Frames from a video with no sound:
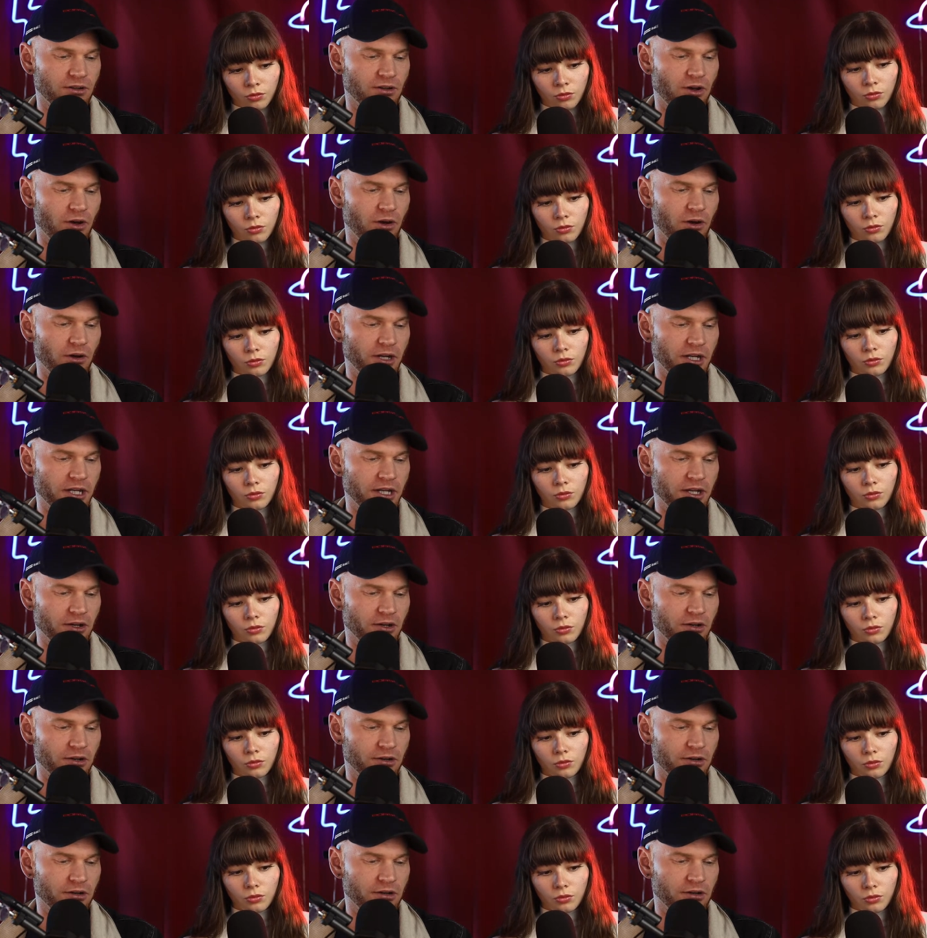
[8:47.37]
Speaker 1: early
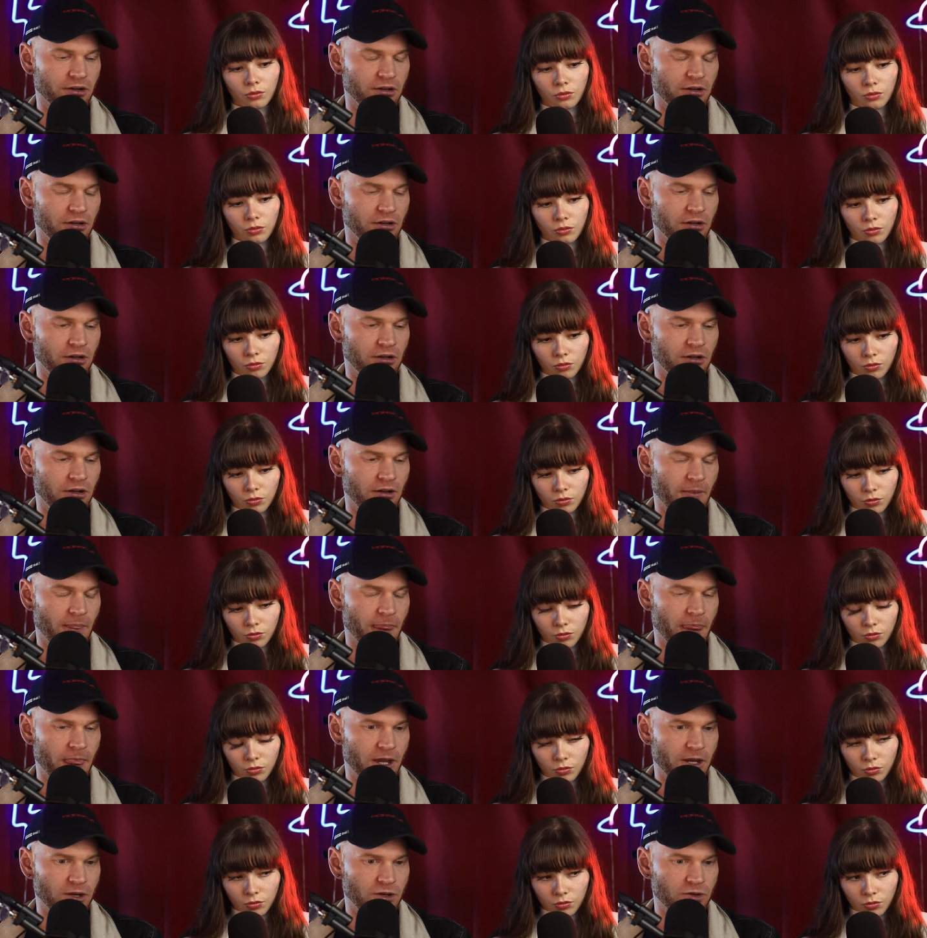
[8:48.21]
on
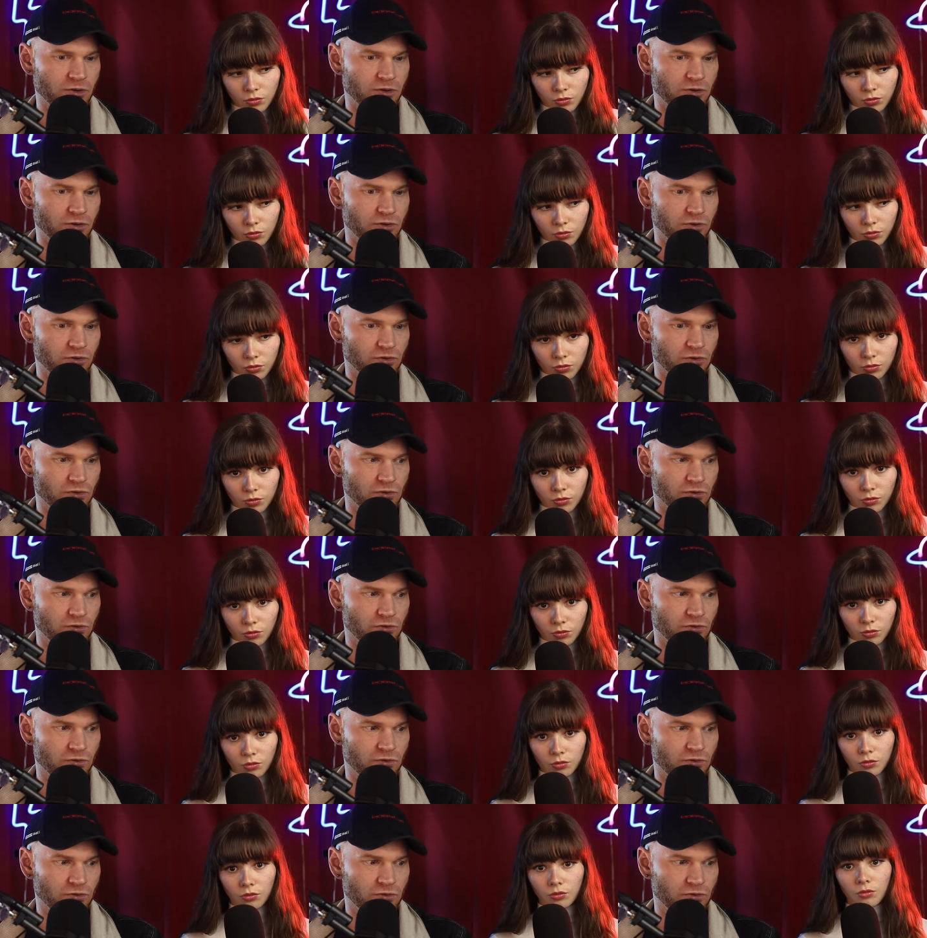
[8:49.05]

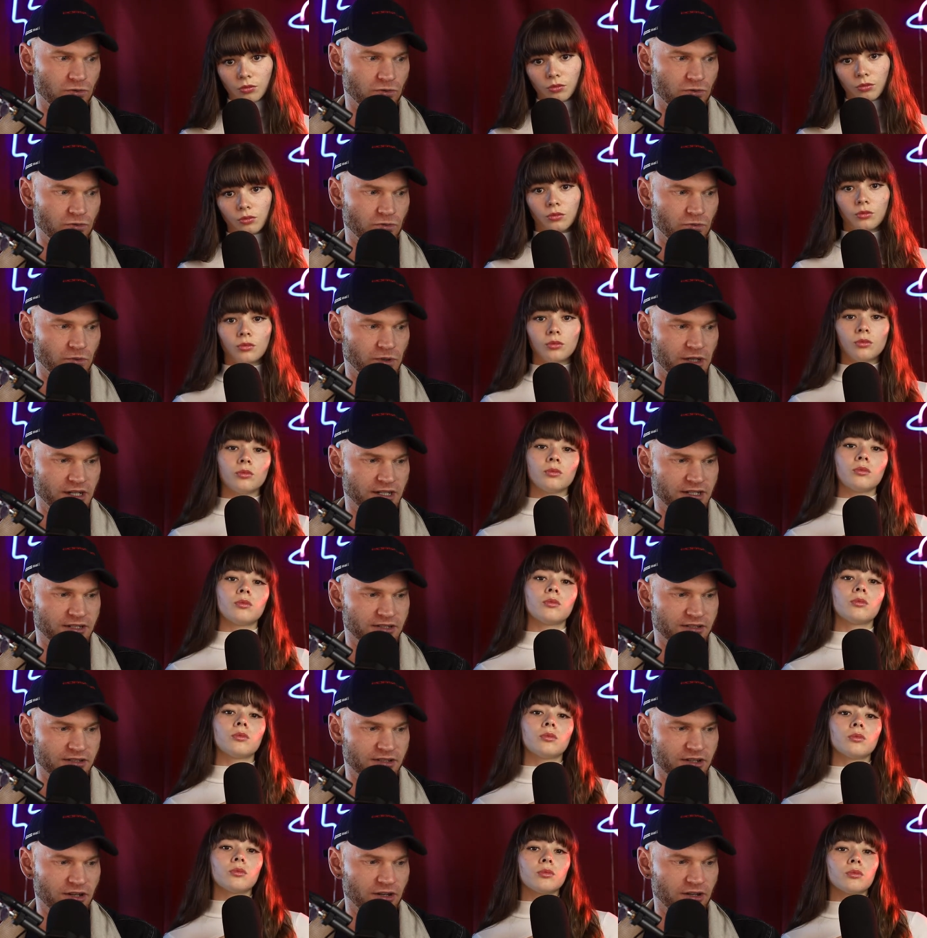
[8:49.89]
you were
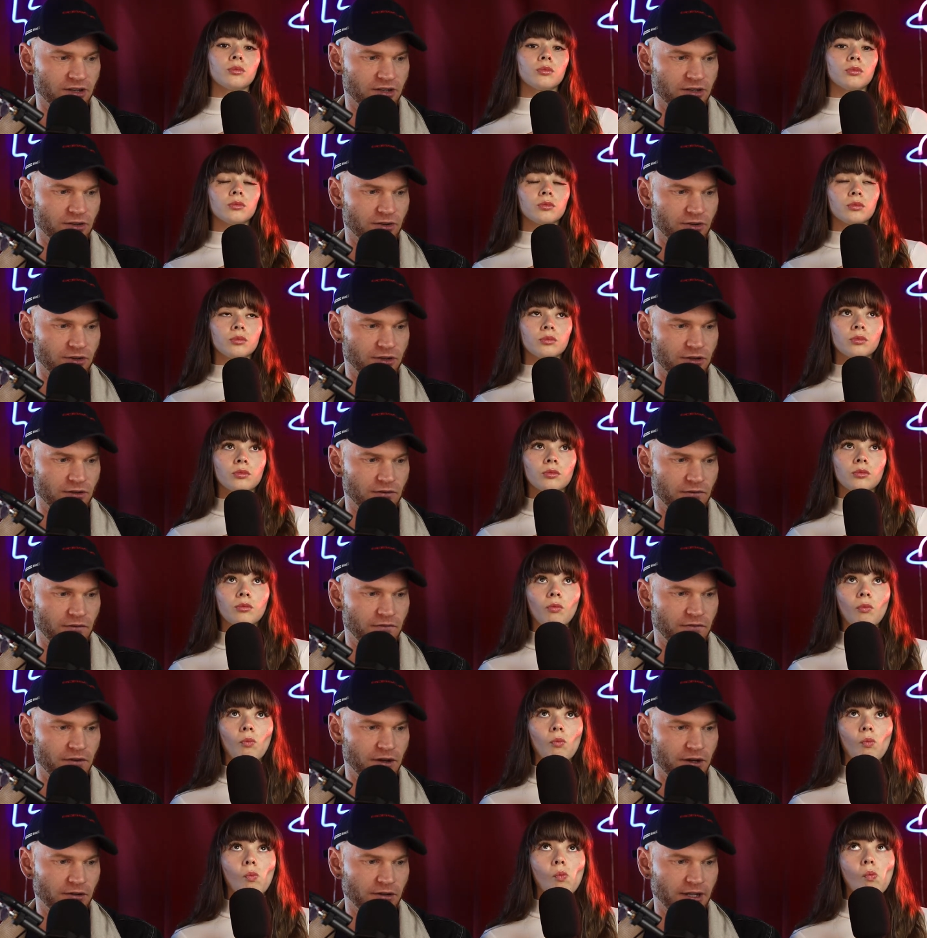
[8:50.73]
concerned or you
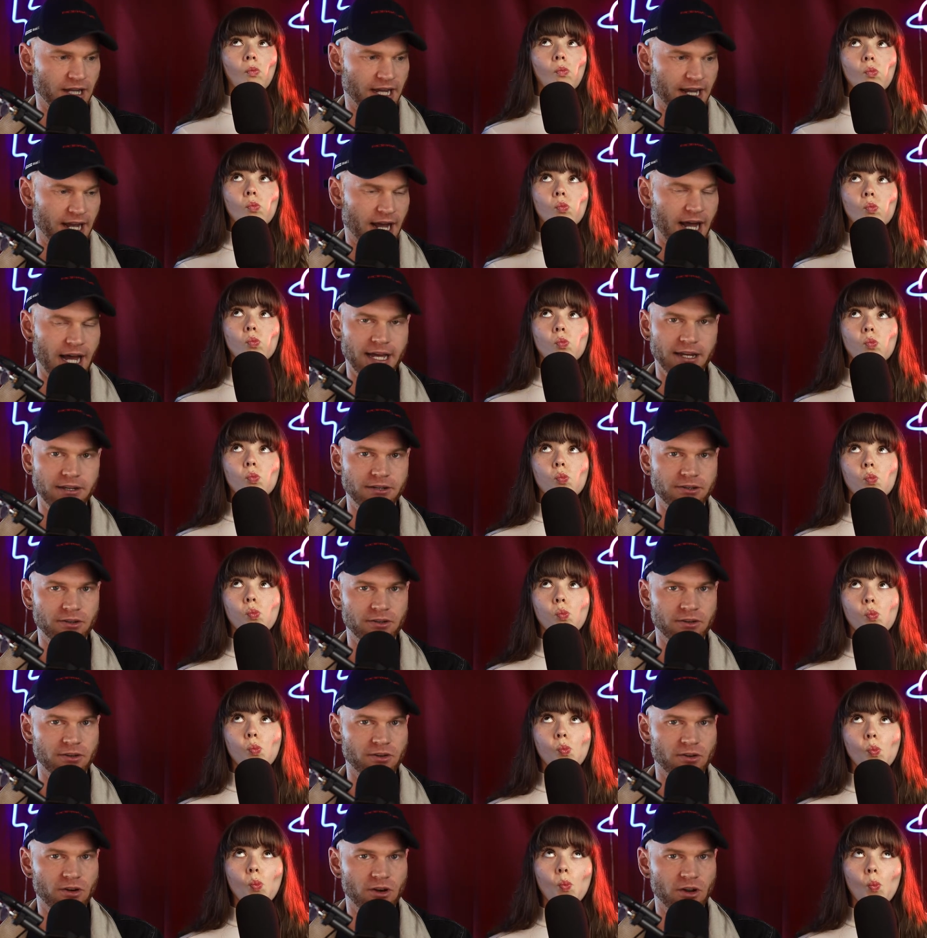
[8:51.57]
felt like i
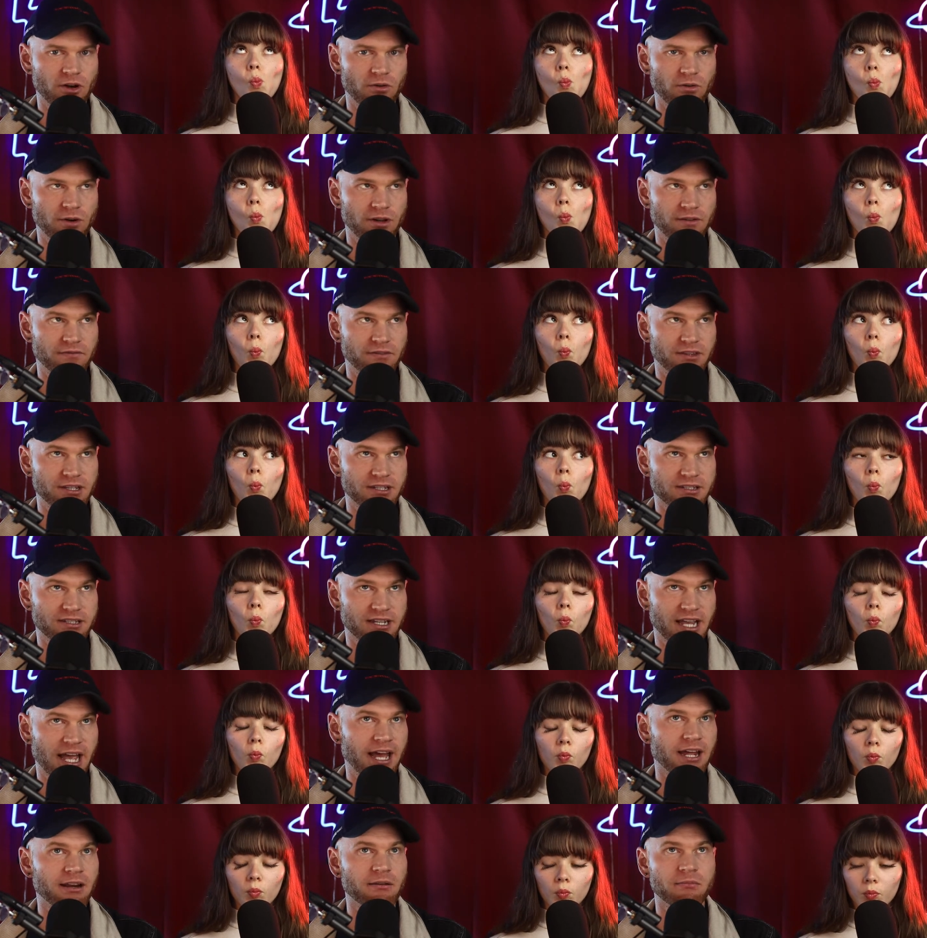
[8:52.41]
don't know if this
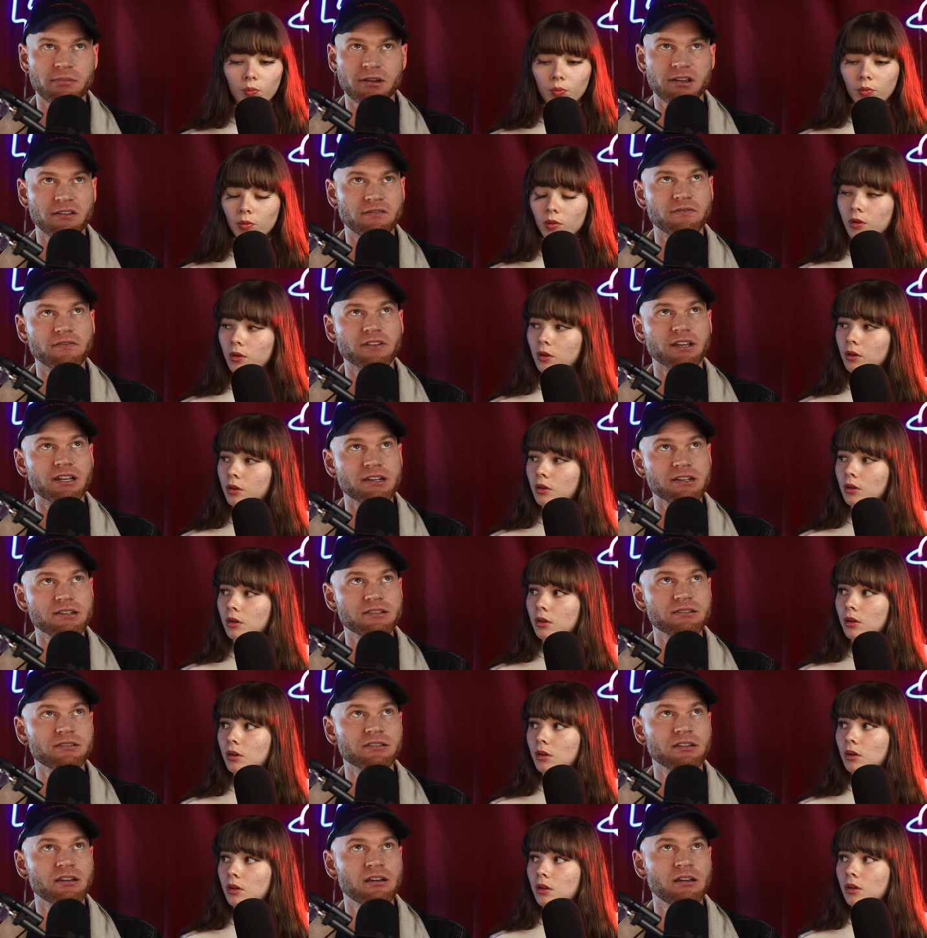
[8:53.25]
can be
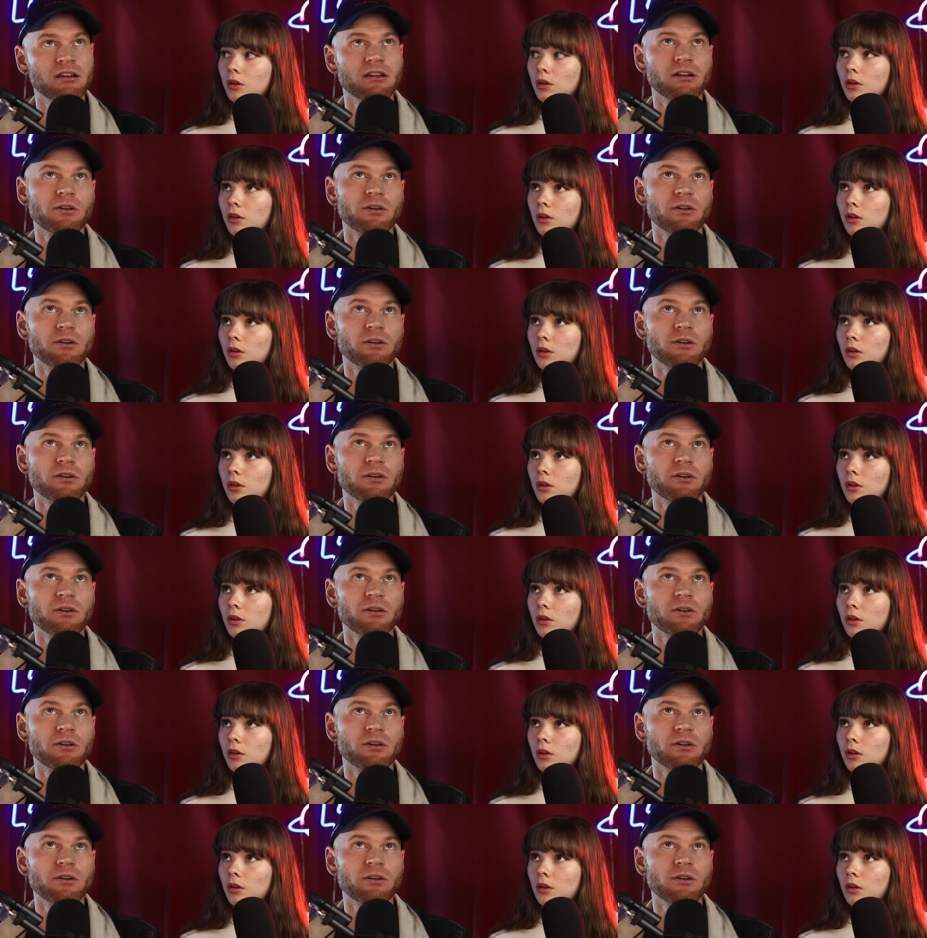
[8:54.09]
fixed